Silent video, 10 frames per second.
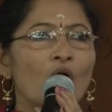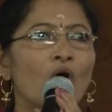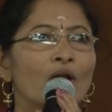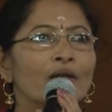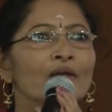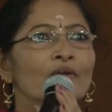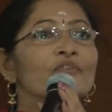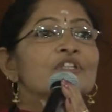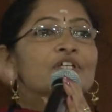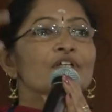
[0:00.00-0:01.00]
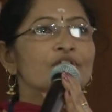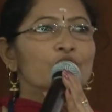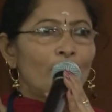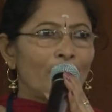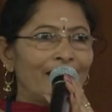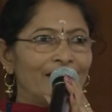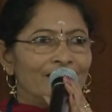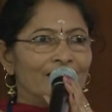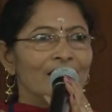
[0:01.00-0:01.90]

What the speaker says: on within your mind.